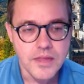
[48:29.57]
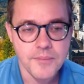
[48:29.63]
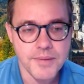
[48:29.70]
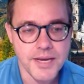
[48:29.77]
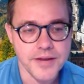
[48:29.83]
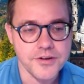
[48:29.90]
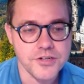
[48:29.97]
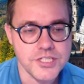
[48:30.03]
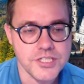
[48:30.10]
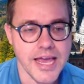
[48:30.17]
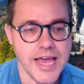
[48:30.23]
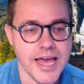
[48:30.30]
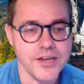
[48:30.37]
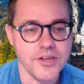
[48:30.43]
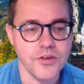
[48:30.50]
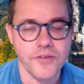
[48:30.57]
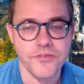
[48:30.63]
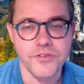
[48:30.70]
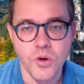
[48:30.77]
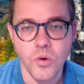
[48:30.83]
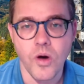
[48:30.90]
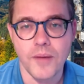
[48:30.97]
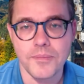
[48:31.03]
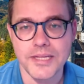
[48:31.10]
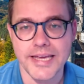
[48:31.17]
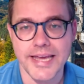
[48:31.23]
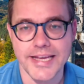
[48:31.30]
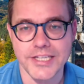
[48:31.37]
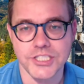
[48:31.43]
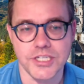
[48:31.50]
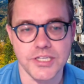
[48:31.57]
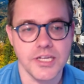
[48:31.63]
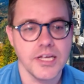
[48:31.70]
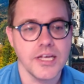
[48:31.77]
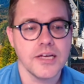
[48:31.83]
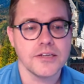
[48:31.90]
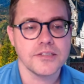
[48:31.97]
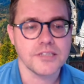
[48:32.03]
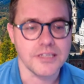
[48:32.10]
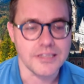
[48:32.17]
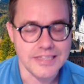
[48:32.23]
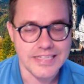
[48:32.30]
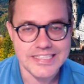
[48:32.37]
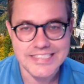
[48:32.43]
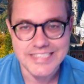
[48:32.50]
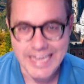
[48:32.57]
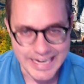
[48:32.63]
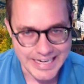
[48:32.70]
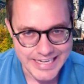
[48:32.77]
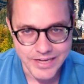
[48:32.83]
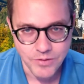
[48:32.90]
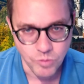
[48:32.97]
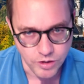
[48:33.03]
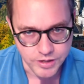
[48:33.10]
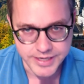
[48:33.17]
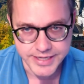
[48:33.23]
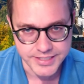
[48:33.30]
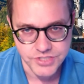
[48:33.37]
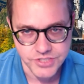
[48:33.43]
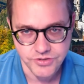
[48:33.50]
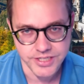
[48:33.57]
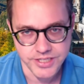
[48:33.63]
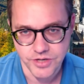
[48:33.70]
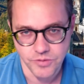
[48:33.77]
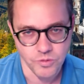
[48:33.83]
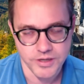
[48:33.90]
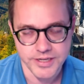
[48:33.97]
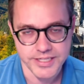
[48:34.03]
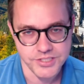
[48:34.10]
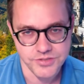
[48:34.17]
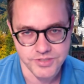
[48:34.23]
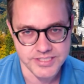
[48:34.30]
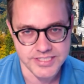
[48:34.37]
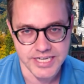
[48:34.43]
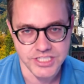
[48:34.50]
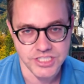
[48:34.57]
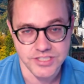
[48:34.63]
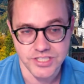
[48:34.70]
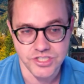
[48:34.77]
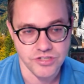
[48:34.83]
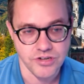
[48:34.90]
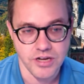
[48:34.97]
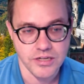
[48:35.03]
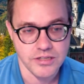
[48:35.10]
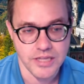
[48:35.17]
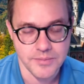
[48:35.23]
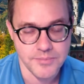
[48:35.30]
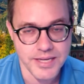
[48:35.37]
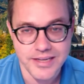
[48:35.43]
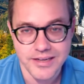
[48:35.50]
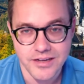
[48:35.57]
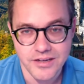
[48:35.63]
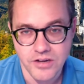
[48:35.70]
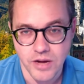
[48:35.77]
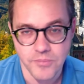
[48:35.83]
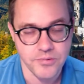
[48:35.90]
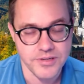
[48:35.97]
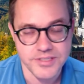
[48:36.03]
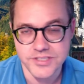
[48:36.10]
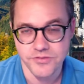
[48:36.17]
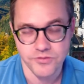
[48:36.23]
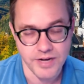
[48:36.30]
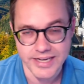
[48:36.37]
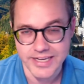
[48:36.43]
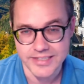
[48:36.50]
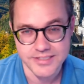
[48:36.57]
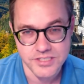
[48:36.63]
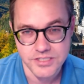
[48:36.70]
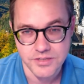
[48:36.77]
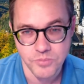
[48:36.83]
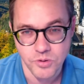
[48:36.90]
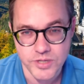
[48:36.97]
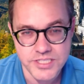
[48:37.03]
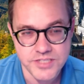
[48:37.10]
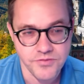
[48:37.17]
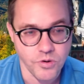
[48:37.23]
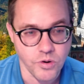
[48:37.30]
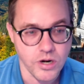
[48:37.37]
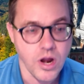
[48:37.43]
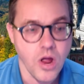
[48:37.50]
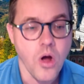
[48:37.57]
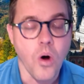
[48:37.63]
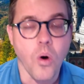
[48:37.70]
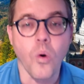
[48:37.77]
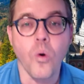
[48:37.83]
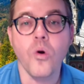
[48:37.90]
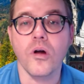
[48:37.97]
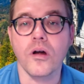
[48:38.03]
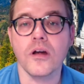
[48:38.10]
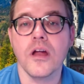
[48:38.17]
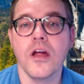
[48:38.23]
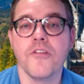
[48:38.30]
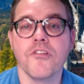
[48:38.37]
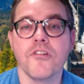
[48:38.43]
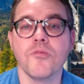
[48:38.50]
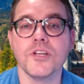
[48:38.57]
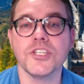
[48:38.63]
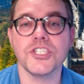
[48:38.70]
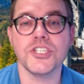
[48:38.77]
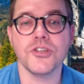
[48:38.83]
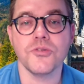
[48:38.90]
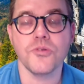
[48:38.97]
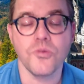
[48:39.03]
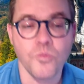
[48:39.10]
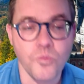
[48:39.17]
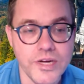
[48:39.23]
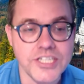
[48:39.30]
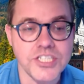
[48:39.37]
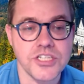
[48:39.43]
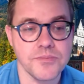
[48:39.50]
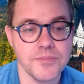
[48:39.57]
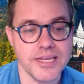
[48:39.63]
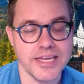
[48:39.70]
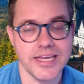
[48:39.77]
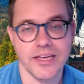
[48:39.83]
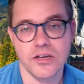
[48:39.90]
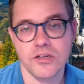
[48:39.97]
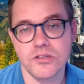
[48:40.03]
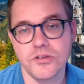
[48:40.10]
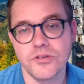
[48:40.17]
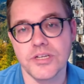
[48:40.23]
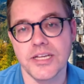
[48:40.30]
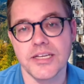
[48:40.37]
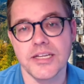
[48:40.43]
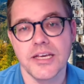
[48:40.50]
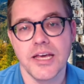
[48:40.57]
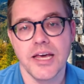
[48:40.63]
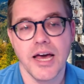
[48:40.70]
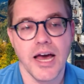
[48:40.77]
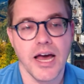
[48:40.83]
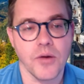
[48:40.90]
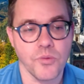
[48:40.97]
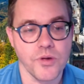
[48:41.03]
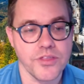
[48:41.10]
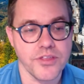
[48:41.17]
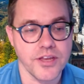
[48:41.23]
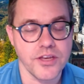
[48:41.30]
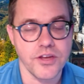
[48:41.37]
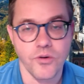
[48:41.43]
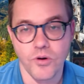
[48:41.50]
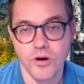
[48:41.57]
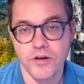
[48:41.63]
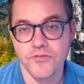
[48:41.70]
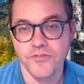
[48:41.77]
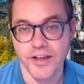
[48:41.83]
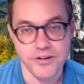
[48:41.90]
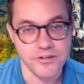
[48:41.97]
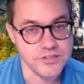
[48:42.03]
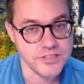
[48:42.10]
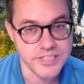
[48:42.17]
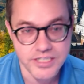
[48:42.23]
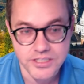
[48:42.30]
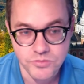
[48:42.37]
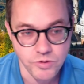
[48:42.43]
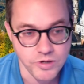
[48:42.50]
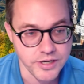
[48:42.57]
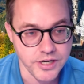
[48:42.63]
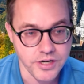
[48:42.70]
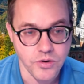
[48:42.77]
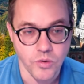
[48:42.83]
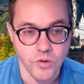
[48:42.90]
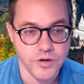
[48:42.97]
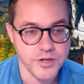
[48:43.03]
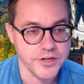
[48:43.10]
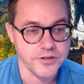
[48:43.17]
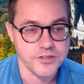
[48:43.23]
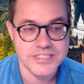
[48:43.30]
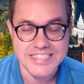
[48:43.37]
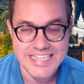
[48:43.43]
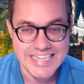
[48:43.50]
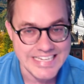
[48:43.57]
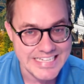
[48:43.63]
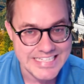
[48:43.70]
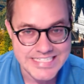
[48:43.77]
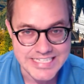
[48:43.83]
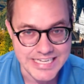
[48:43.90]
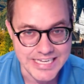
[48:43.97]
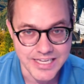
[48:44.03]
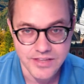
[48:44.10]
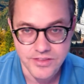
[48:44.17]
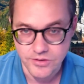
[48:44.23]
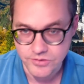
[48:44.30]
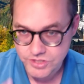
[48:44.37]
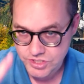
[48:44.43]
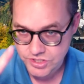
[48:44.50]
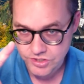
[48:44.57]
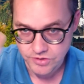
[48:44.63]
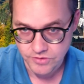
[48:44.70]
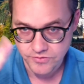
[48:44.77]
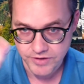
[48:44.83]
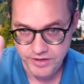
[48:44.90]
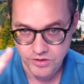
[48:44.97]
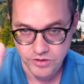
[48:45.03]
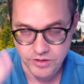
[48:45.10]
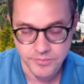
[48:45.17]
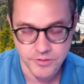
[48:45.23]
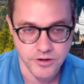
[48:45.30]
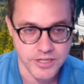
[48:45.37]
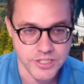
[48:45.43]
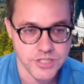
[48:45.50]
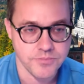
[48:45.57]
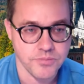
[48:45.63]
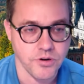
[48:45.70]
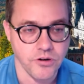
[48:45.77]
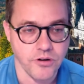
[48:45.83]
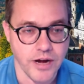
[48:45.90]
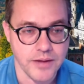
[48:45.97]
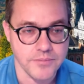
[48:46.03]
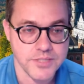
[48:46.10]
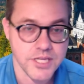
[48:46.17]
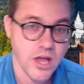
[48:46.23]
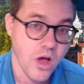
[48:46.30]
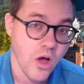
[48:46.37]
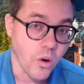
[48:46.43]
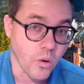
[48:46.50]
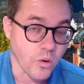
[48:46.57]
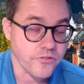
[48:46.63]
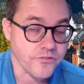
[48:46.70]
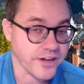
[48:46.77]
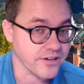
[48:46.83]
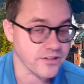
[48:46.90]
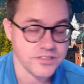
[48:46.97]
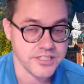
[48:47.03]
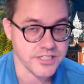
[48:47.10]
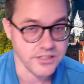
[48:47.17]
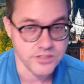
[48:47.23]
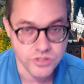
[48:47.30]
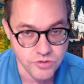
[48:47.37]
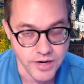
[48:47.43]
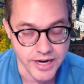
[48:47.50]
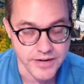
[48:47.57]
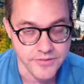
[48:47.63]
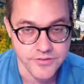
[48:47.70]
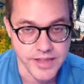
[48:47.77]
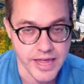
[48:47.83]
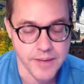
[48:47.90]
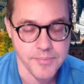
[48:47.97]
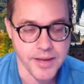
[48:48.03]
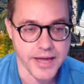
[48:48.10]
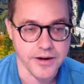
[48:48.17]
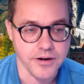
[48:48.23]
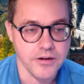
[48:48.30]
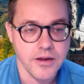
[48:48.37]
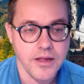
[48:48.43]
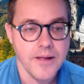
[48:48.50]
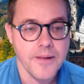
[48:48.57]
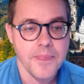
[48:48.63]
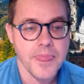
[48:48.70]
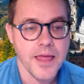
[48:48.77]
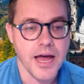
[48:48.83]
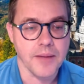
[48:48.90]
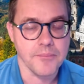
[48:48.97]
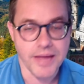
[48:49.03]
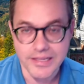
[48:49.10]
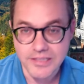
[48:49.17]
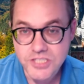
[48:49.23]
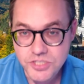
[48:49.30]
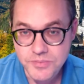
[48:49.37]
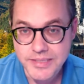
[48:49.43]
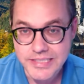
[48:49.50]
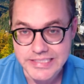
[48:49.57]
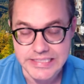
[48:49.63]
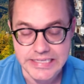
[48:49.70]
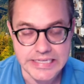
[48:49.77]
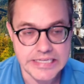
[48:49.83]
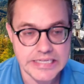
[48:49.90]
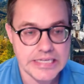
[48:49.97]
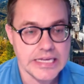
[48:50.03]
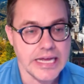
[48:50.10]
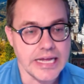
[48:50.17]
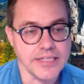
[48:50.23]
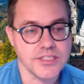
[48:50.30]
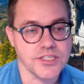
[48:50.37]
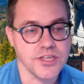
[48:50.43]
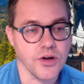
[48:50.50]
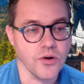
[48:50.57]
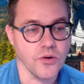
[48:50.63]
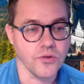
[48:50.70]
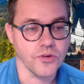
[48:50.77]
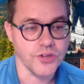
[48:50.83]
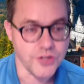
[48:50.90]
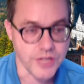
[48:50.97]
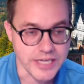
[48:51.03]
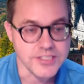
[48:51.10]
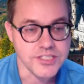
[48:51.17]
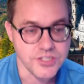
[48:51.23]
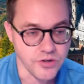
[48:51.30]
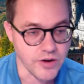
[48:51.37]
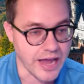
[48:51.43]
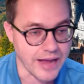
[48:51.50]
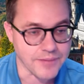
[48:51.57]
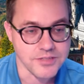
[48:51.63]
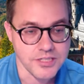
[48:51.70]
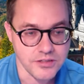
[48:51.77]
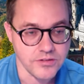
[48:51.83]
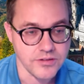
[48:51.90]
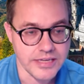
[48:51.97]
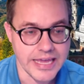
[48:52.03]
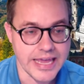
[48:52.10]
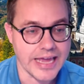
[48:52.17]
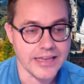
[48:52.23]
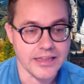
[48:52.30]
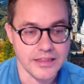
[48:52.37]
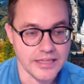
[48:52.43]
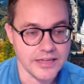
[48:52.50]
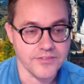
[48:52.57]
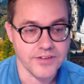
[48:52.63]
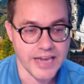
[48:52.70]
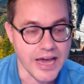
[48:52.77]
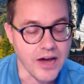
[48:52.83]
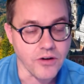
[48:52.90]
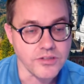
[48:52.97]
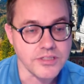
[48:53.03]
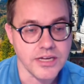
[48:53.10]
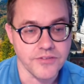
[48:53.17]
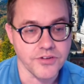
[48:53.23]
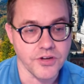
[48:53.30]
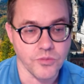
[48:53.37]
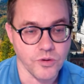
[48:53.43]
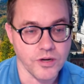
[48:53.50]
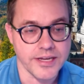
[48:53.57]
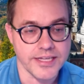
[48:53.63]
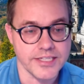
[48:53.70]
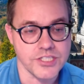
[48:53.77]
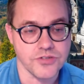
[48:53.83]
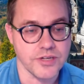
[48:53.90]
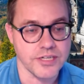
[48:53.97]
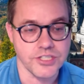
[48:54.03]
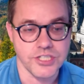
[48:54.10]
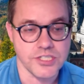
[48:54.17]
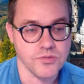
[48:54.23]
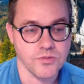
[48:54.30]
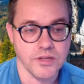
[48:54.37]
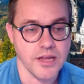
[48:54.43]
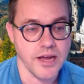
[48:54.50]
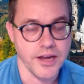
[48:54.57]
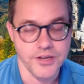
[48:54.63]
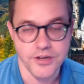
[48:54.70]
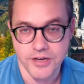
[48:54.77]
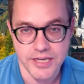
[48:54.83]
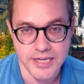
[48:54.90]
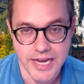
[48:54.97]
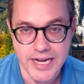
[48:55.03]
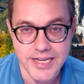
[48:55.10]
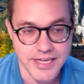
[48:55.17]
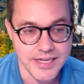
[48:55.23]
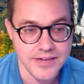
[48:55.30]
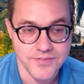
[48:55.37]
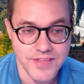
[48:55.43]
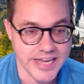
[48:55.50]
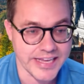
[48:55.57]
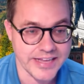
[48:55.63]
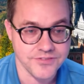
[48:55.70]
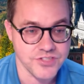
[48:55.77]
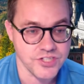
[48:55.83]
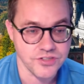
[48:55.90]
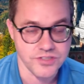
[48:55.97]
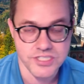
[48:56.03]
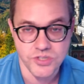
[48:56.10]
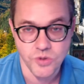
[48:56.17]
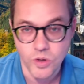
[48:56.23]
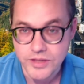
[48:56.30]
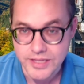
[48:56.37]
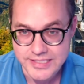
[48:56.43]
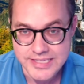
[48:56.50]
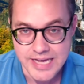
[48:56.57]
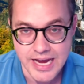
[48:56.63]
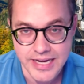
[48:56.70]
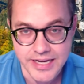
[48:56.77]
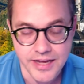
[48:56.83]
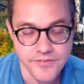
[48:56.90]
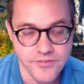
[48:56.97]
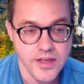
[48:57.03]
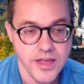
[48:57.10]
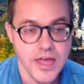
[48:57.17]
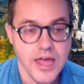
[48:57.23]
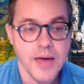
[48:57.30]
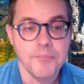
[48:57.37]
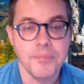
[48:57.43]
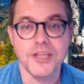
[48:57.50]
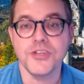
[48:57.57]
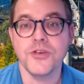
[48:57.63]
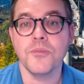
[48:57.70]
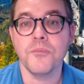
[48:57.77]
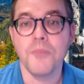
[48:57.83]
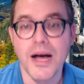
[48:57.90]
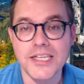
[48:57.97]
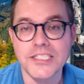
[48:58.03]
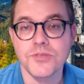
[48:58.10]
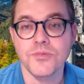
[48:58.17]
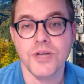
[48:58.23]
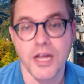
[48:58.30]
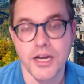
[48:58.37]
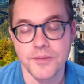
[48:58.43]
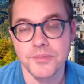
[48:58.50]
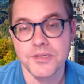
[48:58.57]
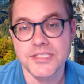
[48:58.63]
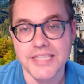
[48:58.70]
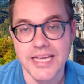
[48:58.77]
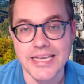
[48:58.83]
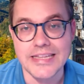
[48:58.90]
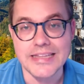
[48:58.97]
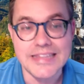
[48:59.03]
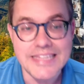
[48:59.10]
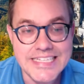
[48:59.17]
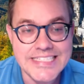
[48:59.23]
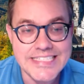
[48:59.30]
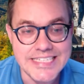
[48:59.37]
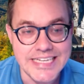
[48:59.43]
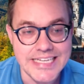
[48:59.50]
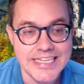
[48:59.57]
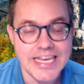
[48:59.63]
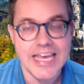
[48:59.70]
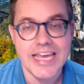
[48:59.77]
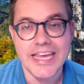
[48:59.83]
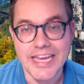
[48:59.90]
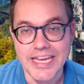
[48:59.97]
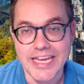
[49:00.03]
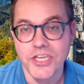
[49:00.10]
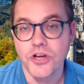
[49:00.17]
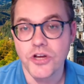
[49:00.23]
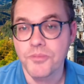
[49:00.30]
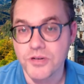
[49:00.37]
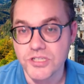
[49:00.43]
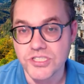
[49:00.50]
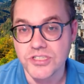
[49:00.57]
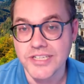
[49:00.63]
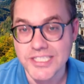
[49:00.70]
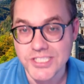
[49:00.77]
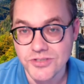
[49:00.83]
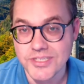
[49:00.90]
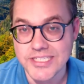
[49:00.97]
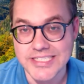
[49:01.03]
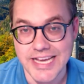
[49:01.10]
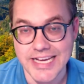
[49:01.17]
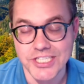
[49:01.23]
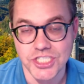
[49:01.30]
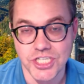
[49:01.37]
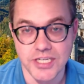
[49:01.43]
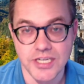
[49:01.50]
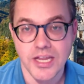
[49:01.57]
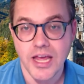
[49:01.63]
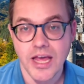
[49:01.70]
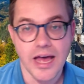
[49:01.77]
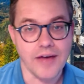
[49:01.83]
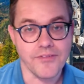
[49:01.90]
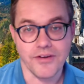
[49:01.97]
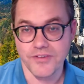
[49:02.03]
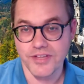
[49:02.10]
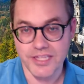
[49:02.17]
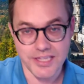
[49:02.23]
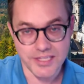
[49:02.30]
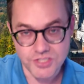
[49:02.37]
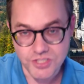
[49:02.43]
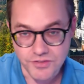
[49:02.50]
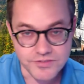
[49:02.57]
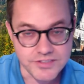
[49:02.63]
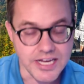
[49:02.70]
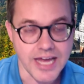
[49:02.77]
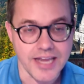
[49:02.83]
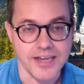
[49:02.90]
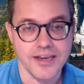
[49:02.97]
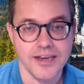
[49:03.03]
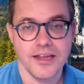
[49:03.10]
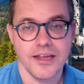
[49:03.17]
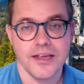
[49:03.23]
But understand, you have no obligation to list any work history in your work history section that you're not claiming comprehensive ranking system points for, or for which you wish to be included uh, within your Federal Skilled Worker or your C E C, those two federal immigration programs, or Federal Skilled Trade for that matter, um, eligibility. And so, yes, you absolutely can leave it out of your work history and just rely on your Canadian if that gives you a score that's high enough, but you must one hundred percent list it in your personal history section of everything that you've done.